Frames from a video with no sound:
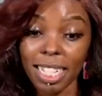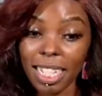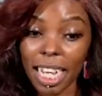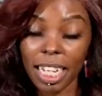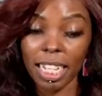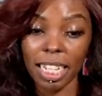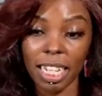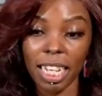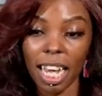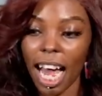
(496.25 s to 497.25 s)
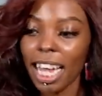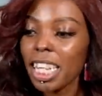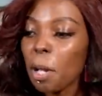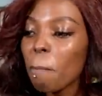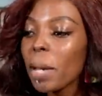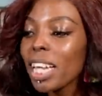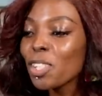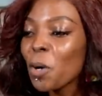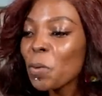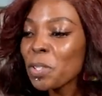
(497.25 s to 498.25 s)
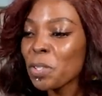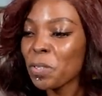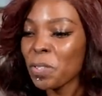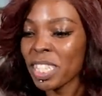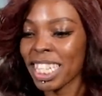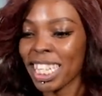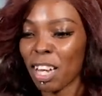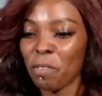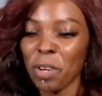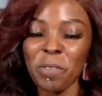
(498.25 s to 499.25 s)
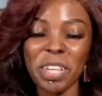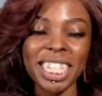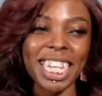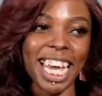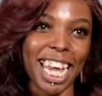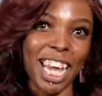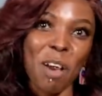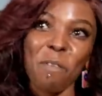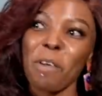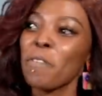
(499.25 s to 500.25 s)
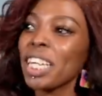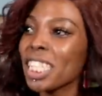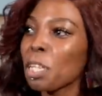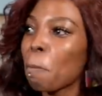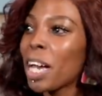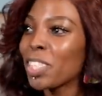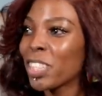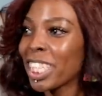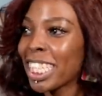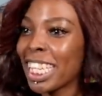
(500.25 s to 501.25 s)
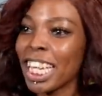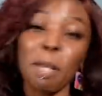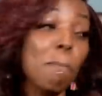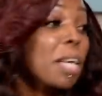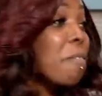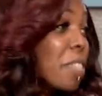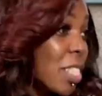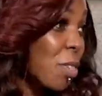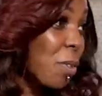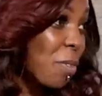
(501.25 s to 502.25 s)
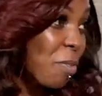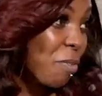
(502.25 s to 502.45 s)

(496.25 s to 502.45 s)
Secondly, I think men also don't see that when we say we're fighting the patriarchy, it benefits you.